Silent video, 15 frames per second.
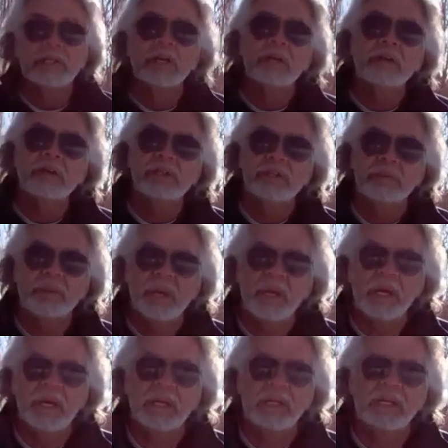there in
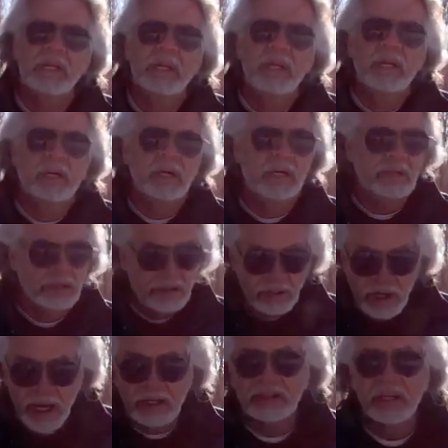Japan. Uh,
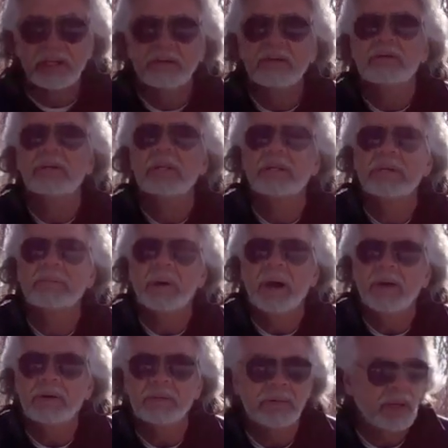took out that nuclear
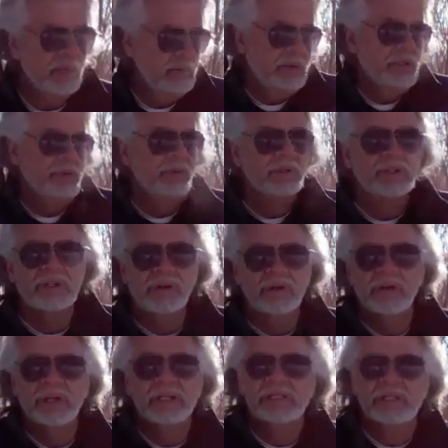power plant, which was
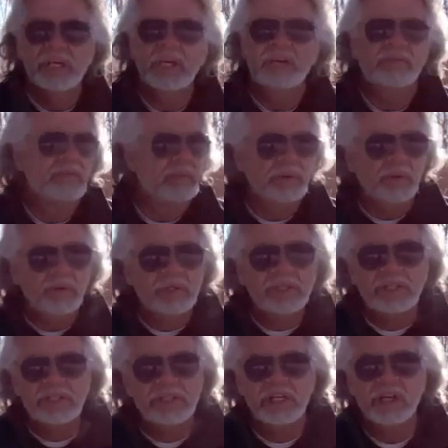totally safe, but it
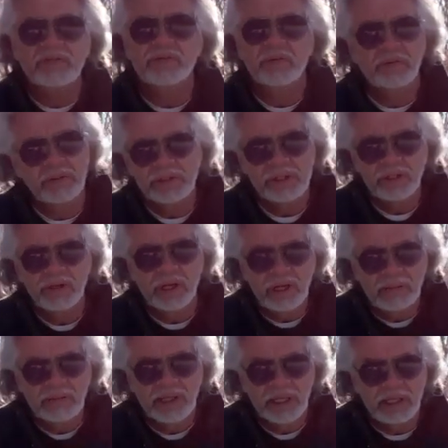wasn't safe from a
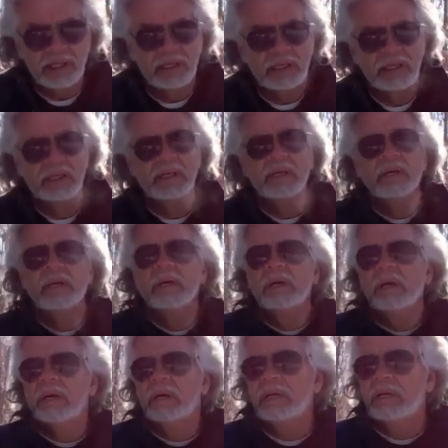tsunami.
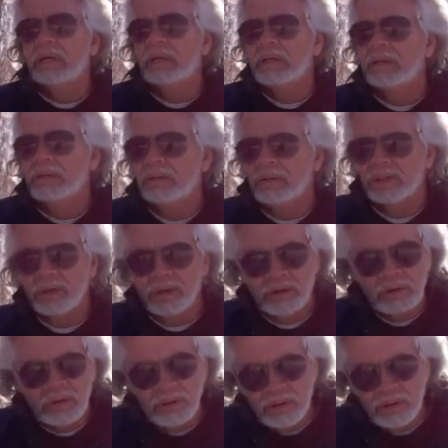Uh, so